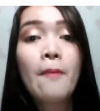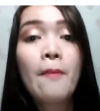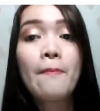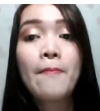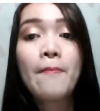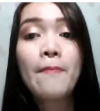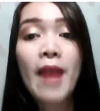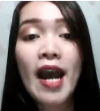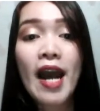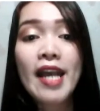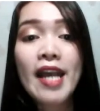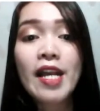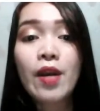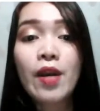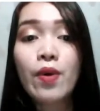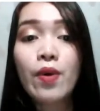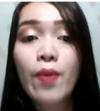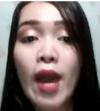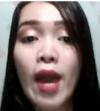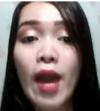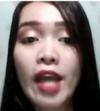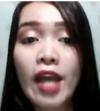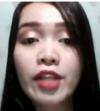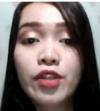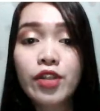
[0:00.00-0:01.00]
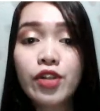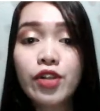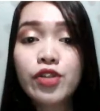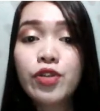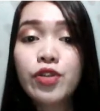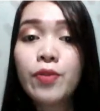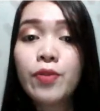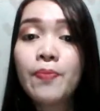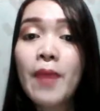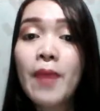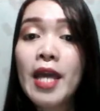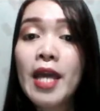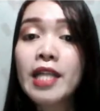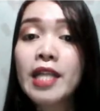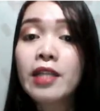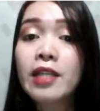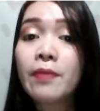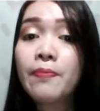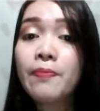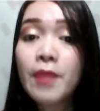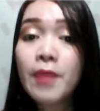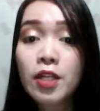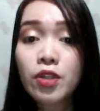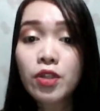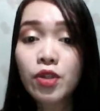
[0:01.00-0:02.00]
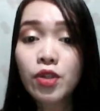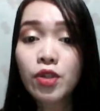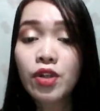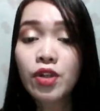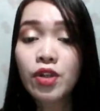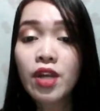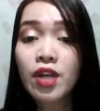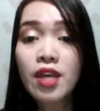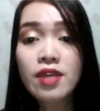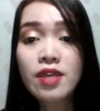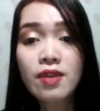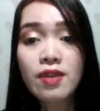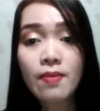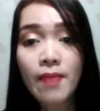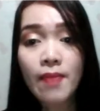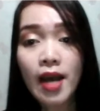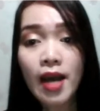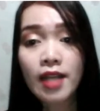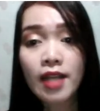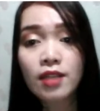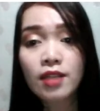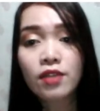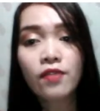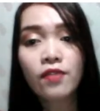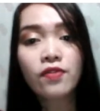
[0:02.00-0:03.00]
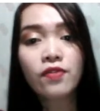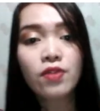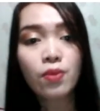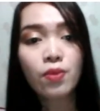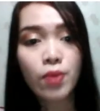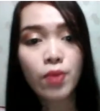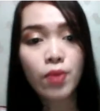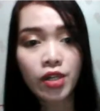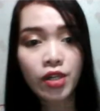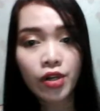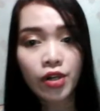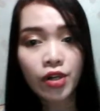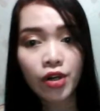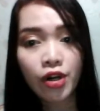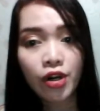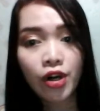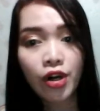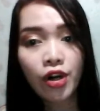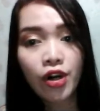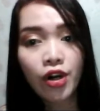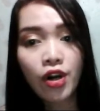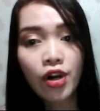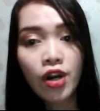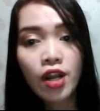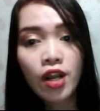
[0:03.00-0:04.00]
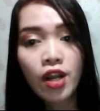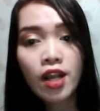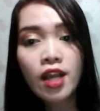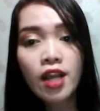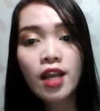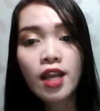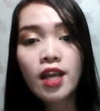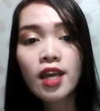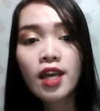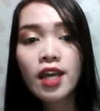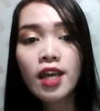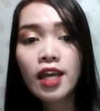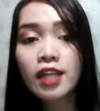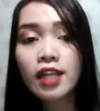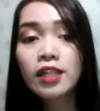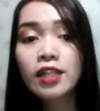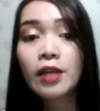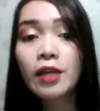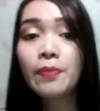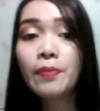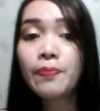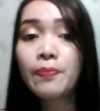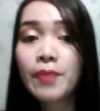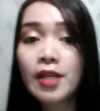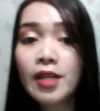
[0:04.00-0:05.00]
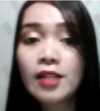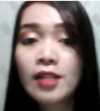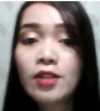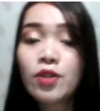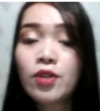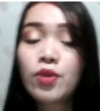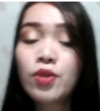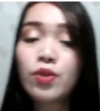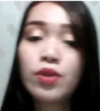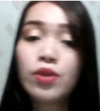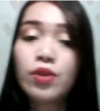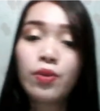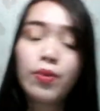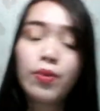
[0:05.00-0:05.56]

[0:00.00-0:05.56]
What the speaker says: by a writer to paint a picture in the minds of the reader. It appeals to the